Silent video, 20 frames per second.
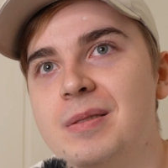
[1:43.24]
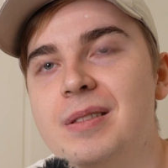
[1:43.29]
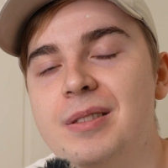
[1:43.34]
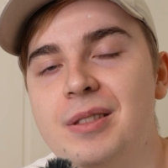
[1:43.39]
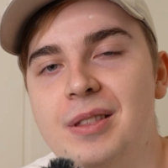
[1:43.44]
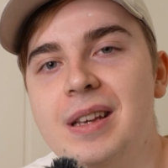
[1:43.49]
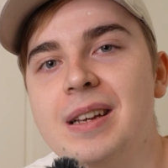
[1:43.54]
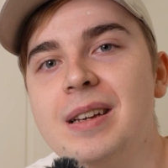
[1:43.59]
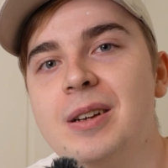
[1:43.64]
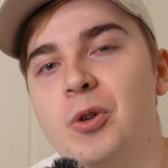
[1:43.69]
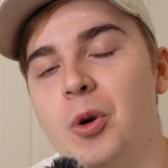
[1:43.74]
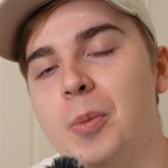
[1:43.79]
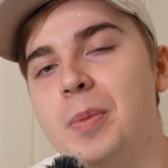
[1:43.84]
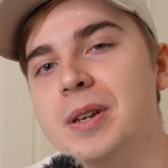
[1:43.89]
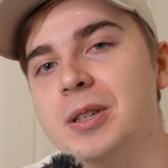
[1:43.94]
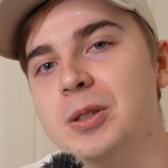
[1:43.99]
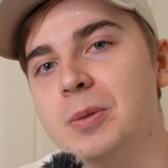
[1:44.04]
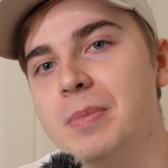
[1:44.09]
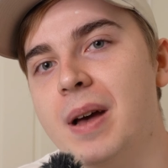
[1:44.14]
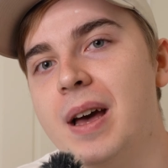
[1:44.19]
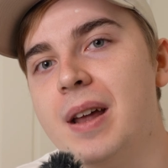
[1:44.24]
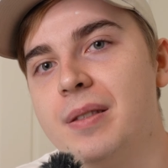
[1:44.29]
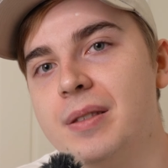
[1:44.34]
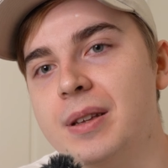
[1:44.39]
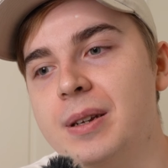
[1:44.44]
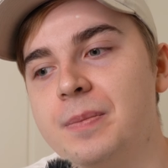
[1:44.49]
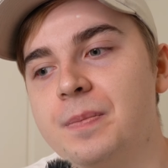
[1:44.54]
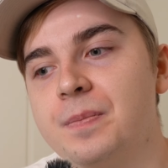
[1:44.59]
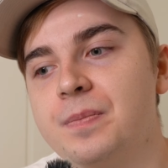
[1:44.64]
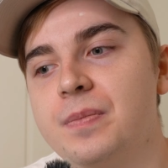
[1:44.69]
think cropping is a bad
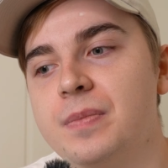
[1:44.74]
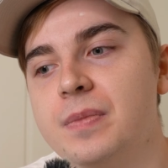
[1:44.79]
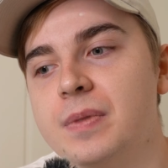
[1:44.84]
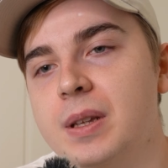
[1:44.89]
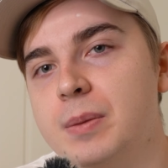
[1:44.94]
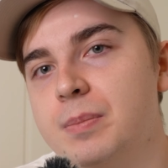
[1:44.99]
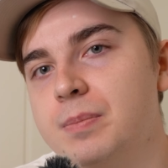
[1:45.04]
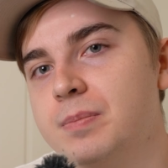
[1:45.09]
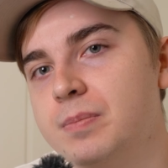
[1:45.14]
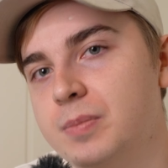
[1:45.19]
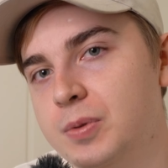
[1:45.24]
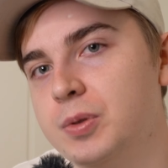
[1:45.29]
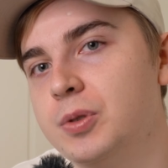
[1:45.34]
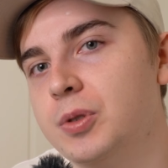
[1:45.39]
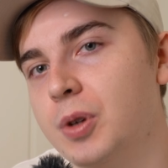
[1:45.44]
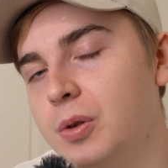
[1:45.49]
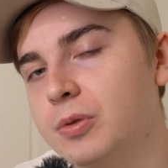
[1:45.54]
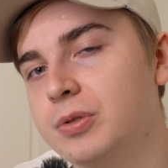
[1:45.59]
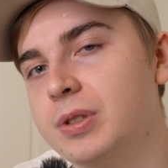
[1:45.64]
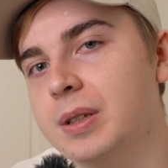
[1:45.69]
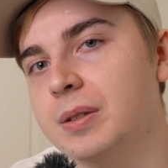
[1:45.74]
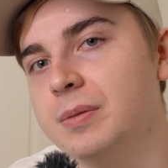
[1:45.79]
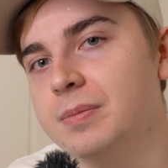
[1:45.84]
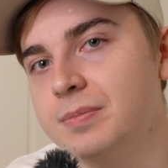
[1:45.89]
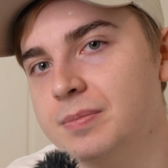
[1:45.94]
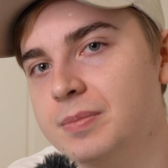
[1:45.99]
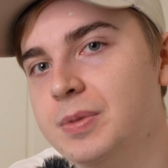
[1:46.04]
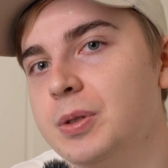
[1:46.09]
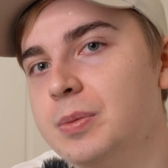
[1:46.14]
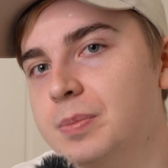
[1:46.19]
thing, that shows that
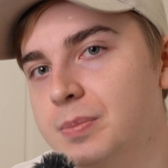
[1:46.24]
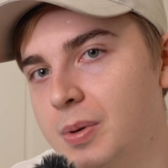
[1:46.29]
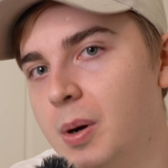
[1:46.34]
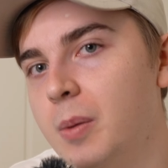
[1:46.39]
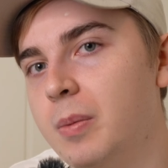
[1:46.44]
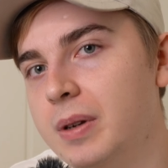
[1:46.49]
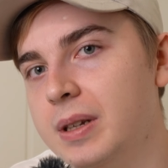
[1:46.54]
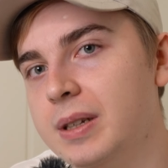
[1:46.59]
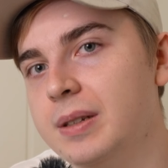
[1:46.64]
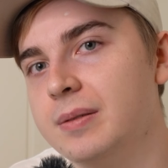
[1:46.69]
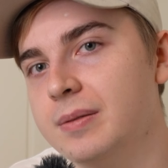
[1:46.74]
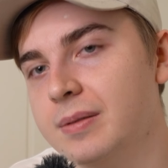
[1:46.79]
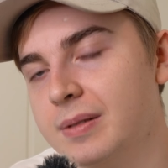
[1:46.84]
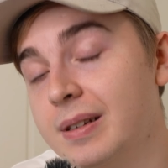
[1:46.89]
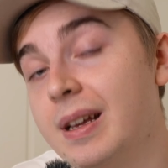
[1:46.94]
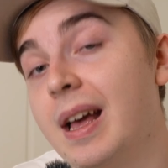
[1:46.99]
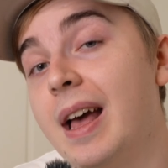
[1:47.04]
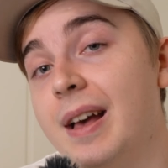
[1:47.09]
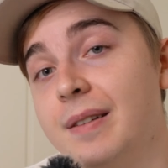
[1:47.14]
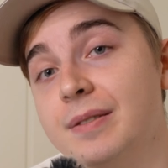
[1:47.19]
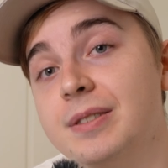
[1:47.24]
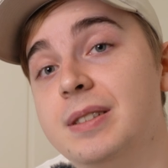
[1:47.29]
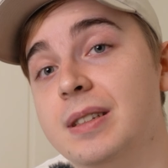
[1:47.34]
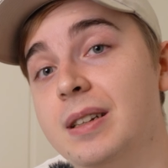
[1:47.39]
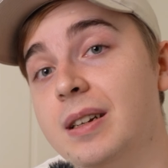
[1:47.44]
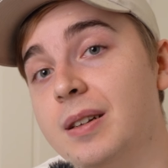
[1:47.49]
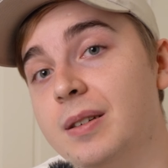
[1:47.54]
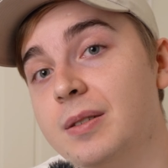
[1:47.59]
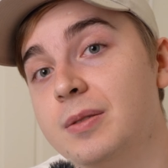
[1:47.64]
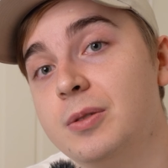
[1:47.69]
you probably have
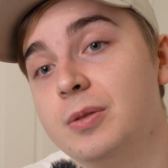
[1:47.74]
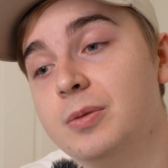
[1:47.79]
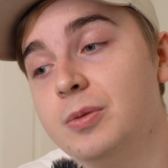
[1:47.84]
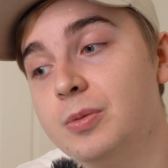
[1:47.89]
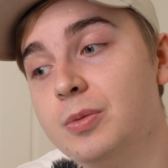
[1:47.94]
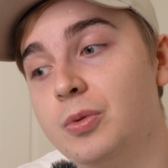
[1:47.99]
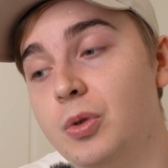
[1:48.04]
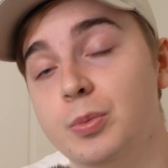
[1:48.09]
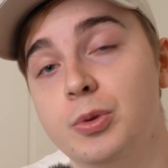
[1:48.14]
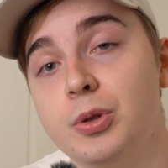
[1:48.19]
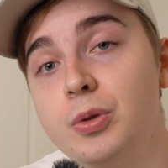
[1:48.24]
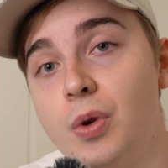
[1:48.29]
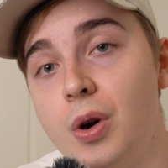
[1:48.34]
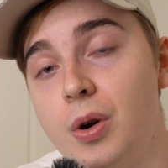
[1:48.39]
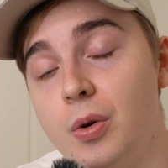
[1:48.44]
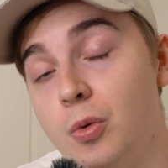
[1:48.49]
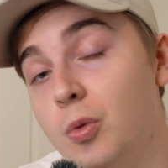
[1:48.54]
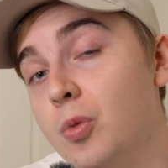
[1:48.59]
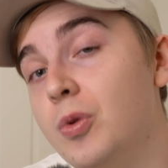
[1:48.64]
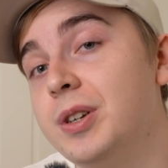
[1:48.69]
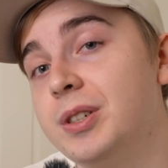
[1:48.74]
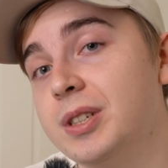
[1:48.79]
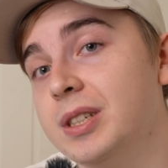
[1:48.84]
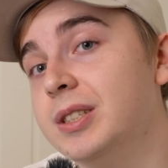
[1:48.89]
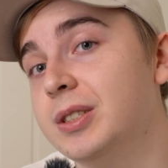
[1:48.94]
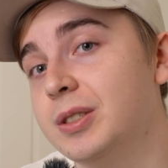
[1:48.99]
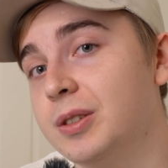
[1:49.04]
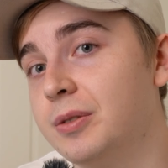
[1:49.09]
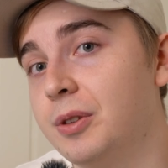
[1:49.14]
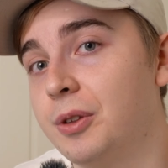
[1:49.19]
still room to grow, which
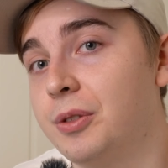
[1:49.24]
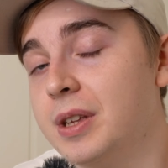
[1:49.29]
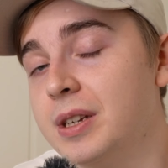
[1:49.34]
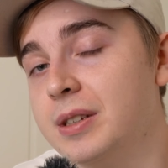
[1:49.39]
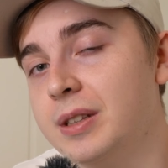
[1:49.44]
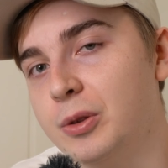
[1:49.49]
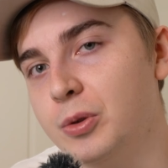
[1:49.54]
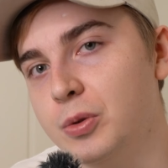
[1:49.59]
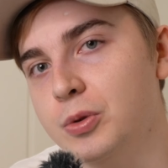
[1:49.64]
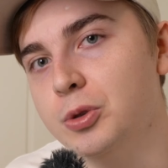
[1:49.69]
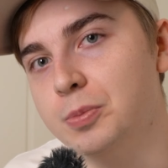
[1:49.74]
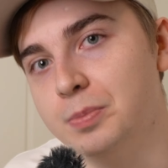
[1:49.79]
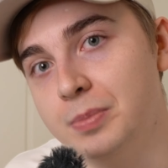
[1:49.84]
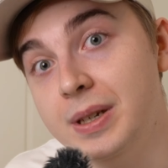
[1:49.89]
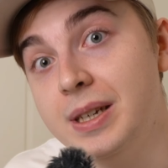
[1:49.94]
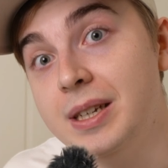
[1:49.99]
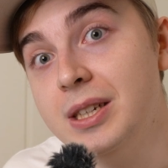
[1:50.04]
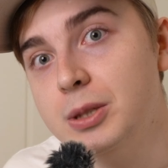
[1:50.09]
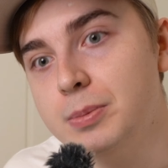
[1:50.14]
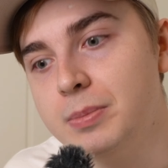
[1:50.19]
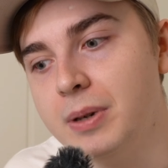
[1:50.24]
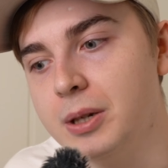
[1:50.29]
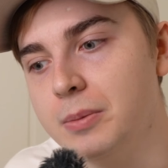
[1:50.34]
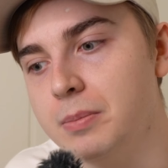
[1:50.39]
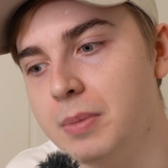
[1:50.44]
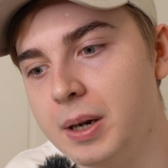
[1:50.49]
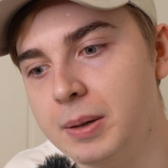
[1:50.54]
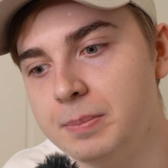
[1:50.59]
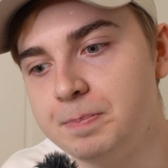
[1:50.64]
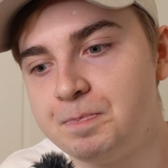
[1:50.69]
is a thing that you should be inspired
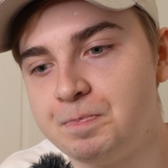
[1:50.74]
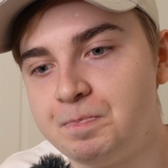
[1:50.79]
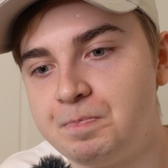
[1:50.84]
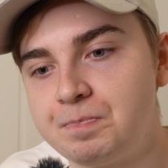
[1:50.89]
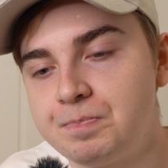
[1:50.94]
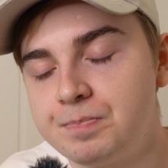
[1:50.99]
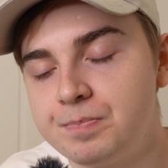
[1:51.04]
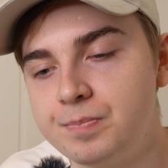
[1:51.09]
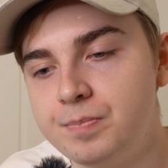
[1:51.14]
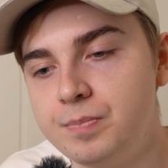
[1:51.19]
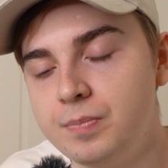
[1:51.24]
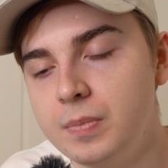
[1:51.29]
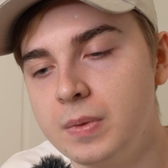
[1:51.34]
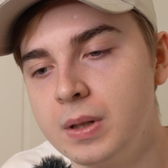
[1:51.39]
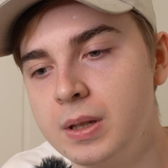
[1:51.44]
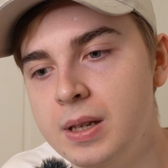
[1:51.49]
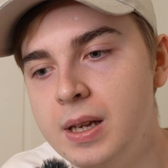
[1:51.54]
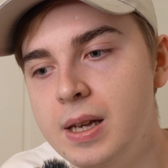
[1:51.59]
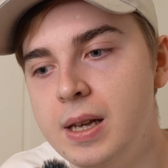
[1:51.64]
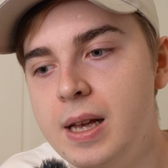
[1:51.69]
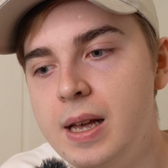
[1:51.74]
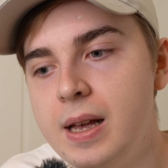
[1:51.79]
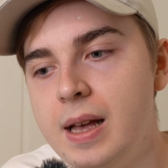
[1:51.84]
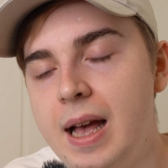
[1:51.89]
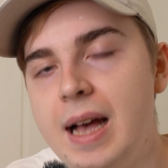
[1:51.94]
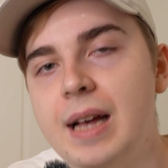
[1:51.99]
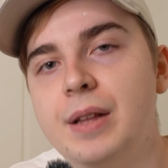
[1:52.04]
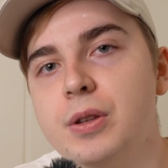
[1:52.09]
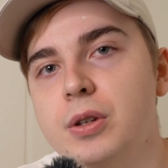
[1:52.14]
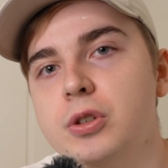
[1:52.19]
by.
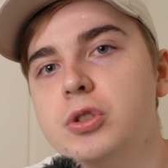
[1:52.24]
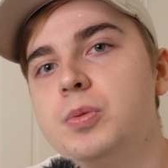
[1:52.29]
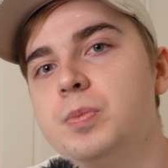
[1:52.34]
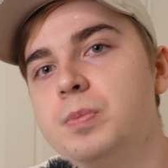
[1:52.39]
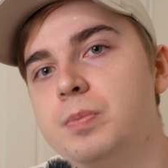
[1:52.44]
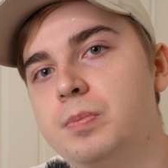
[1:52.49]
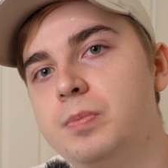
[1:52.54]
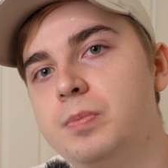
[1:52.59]
And those